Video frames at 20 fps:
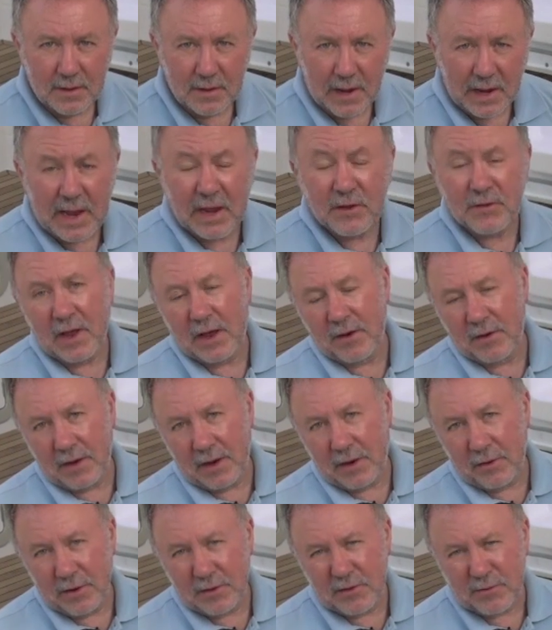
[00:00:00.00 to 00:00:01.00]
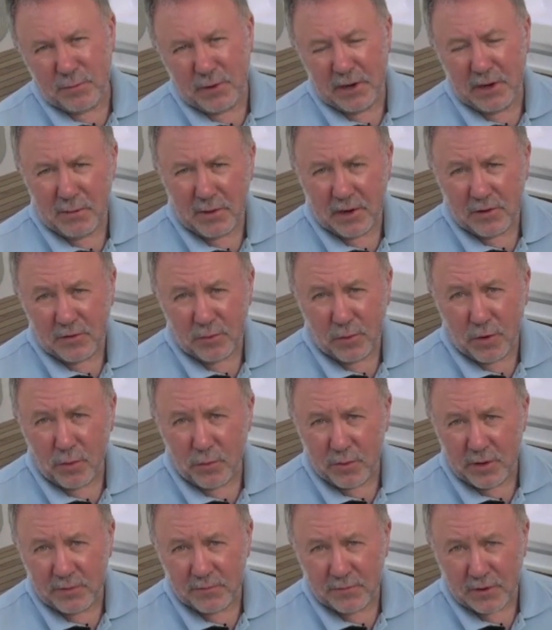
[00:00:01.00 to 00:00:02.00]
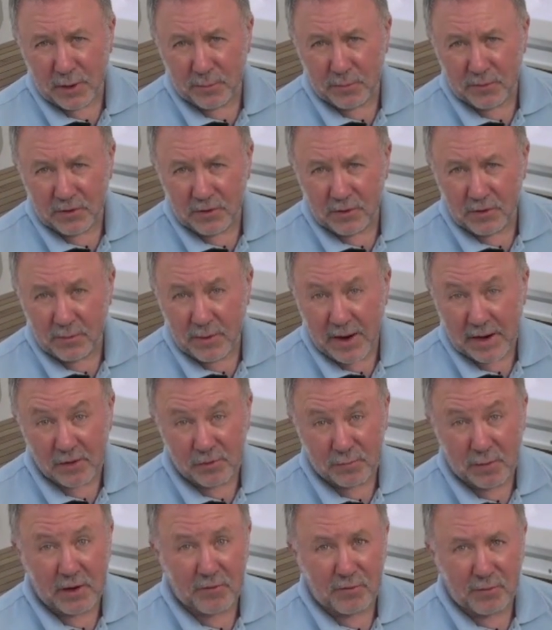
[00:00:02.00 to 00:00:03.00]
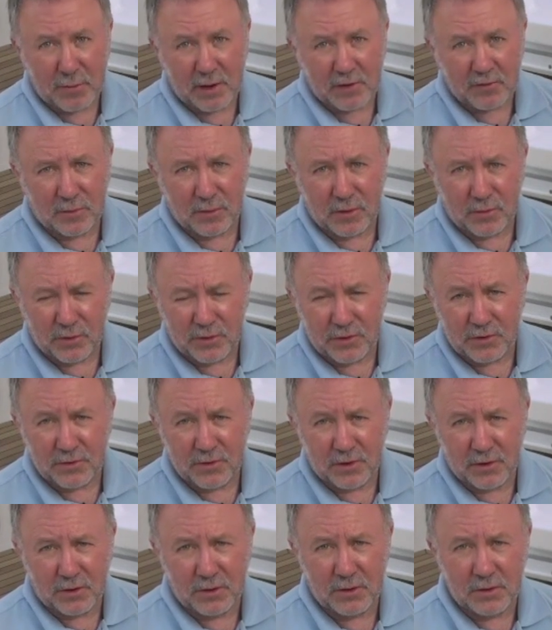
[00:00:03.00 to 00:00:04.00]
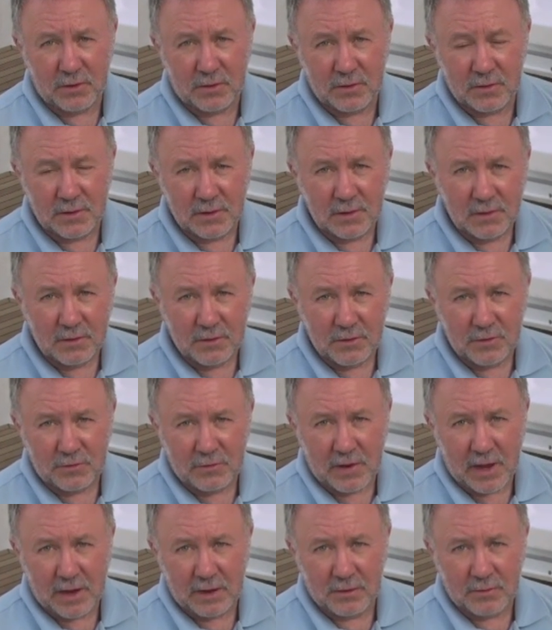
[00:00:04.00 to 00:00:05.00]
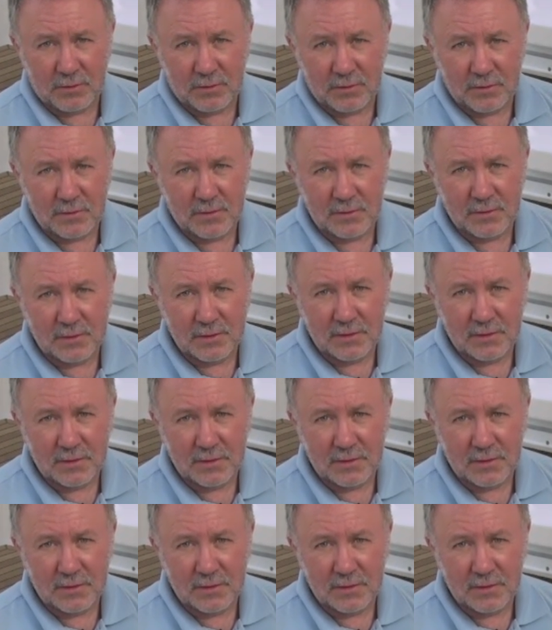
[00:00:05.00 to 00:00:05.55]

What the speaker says: I guess down here it's pretty much what we've come to expect from Azimut, which is a good, sound,